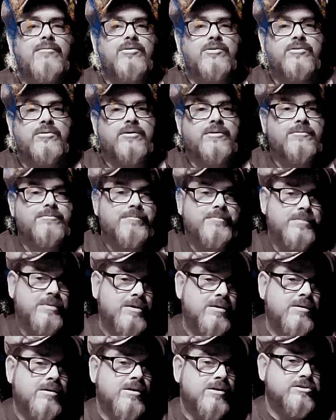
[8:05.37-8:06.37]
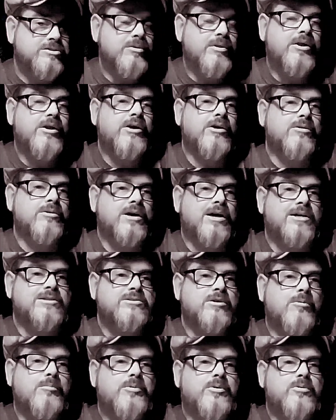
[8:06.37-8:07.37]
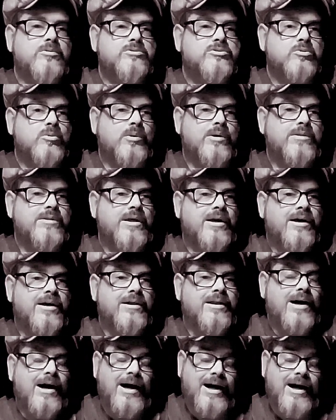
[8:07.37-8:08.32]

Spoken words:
everything. So there you go, guys. Hope you enjoyed that.